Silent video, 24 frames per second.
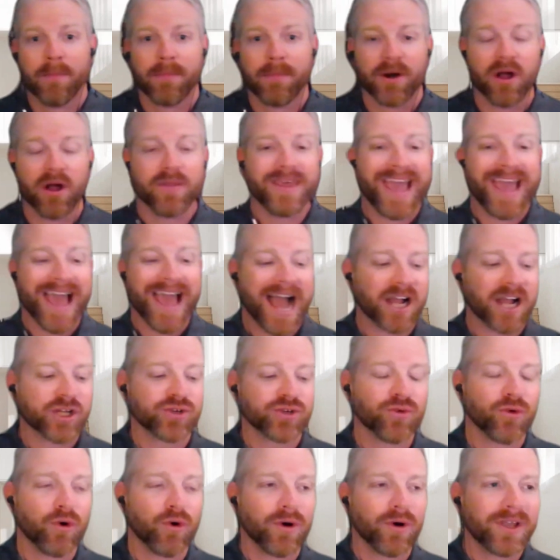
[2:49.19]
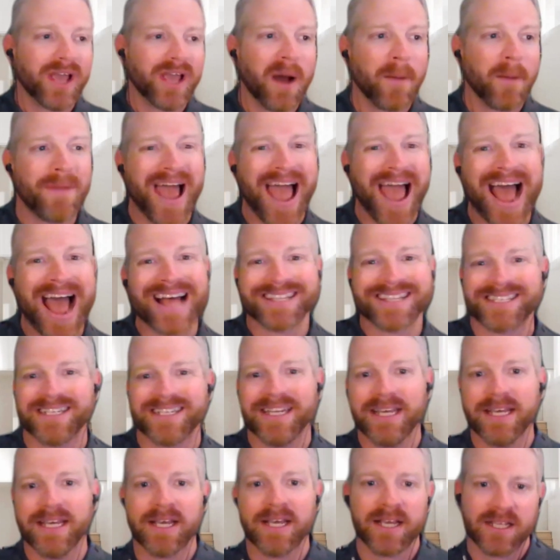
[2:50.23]
but on the actual
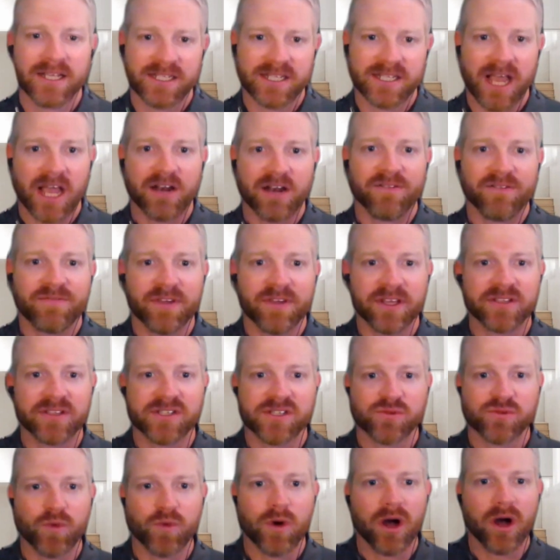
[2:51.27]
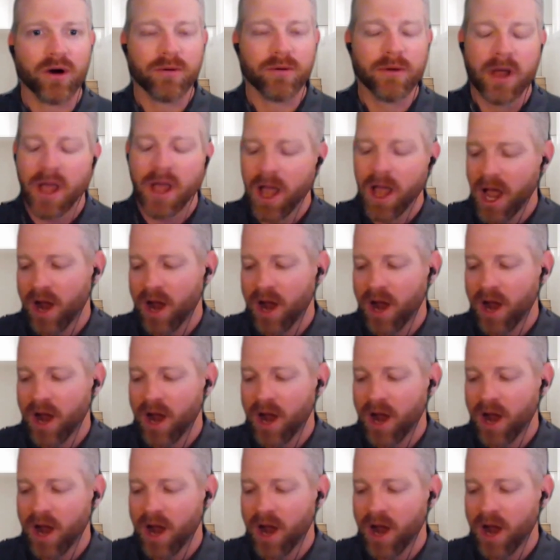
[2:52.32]
capacity side of things as well.